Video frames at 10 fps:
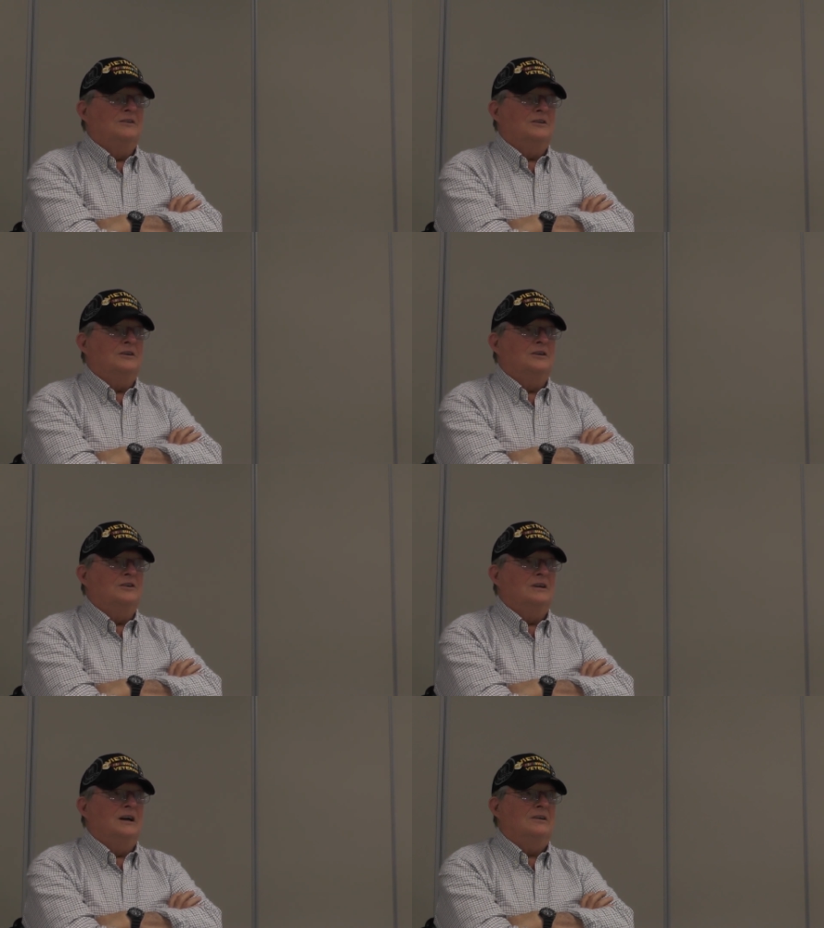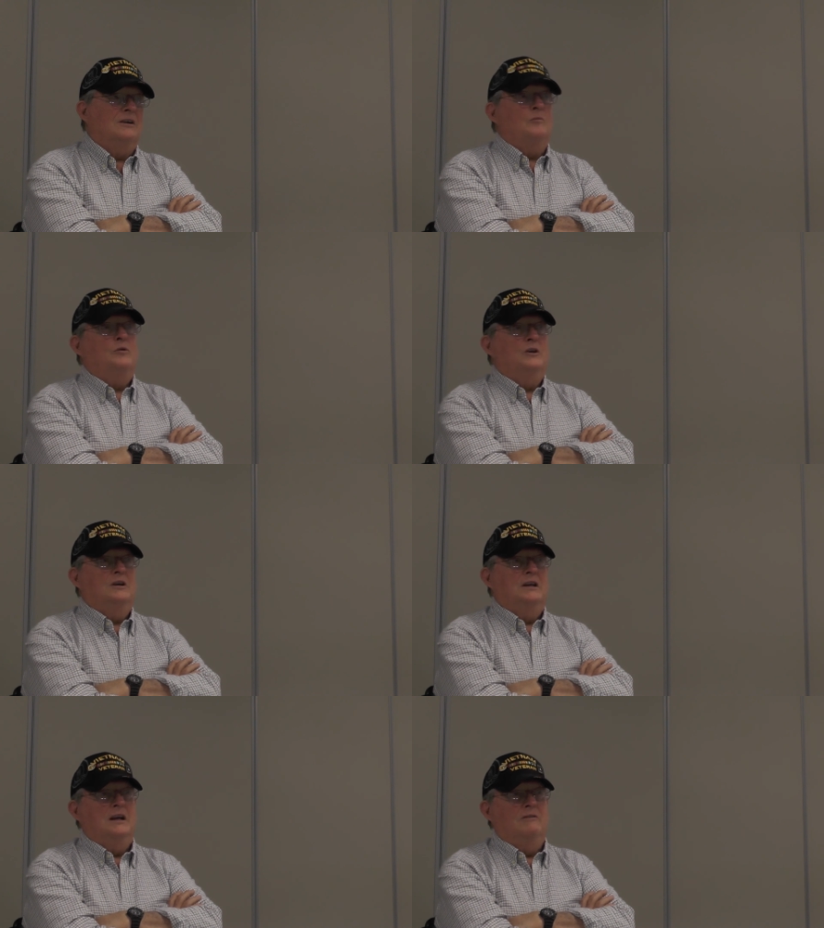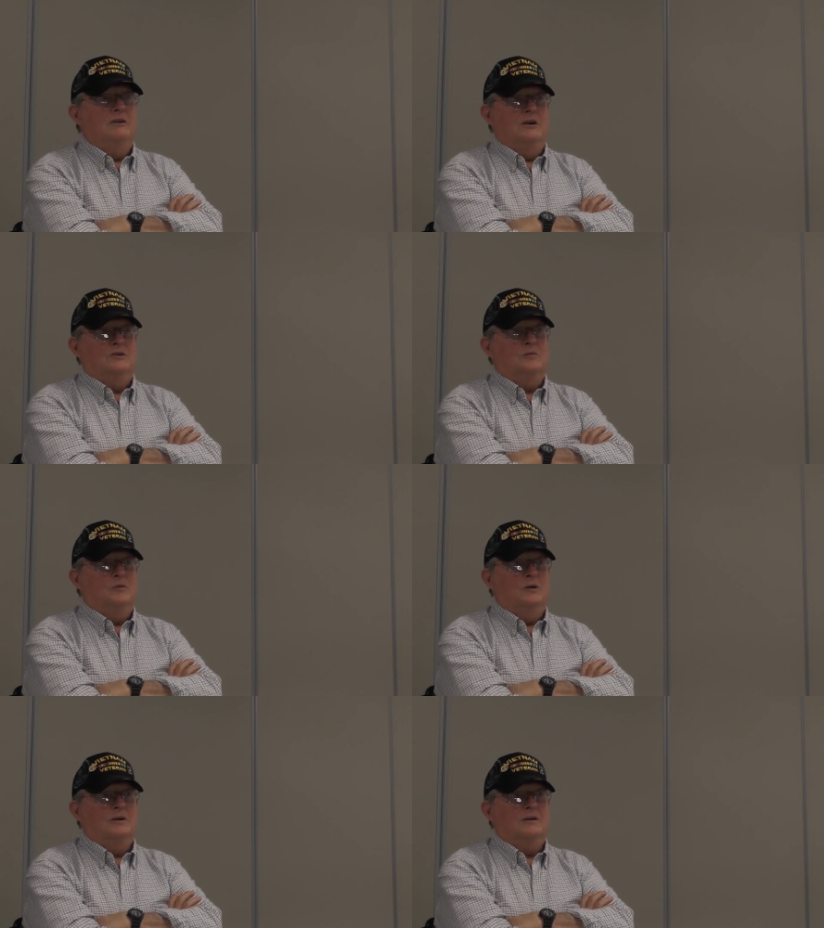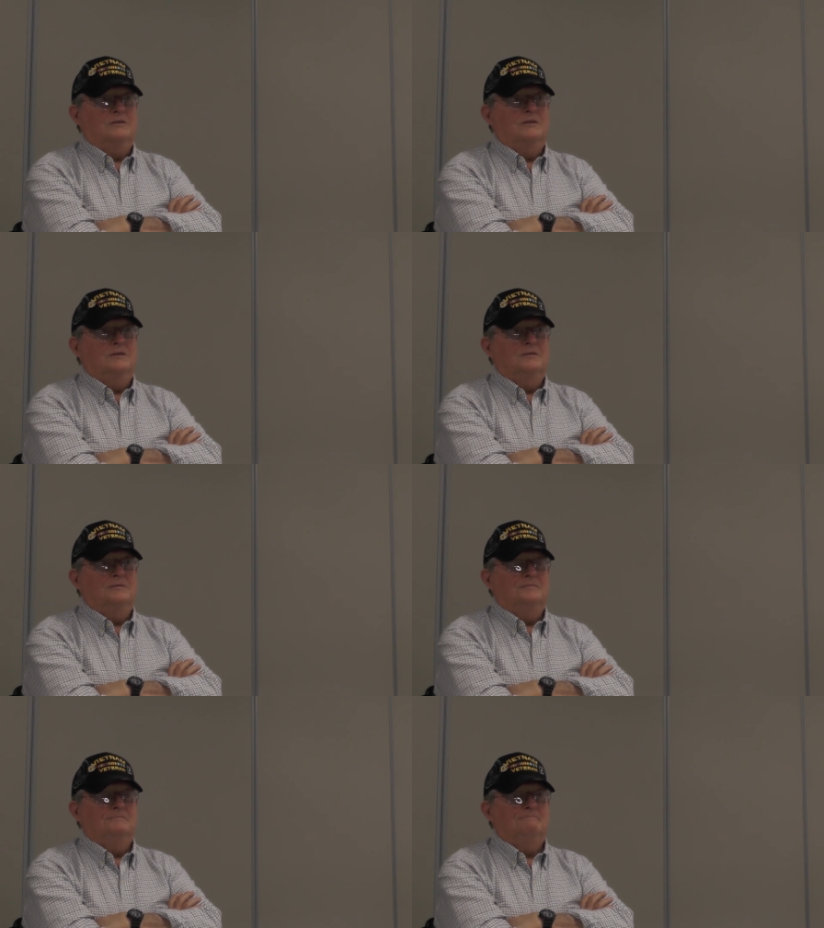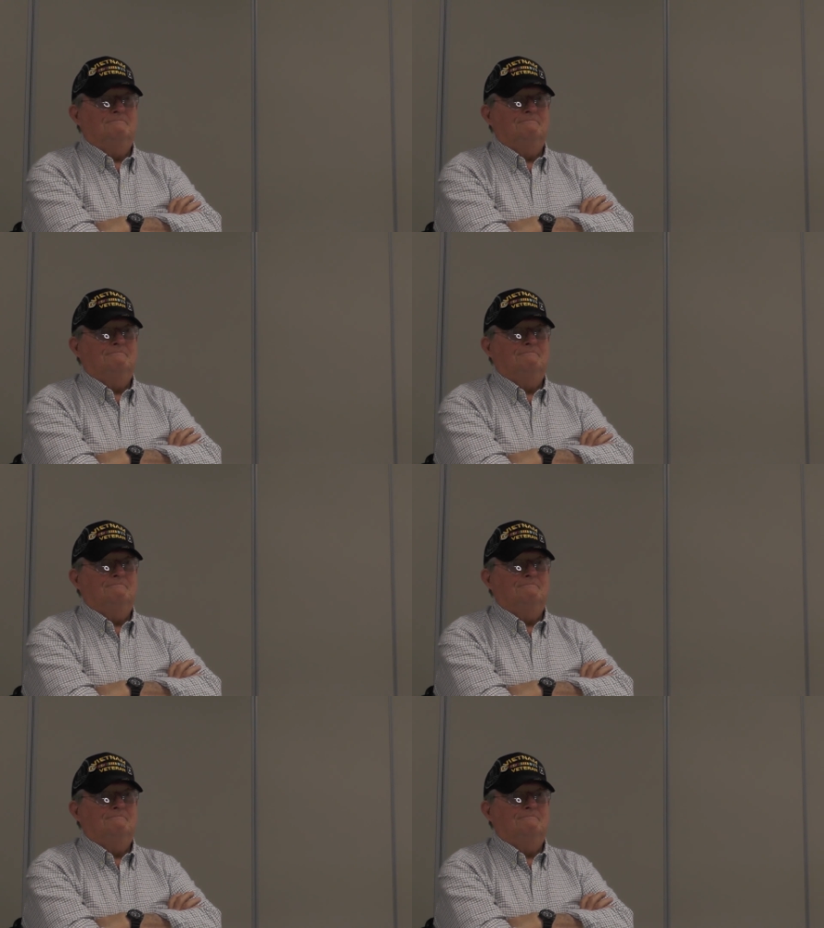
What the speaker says: looking good out there and put it in the aviation park. So.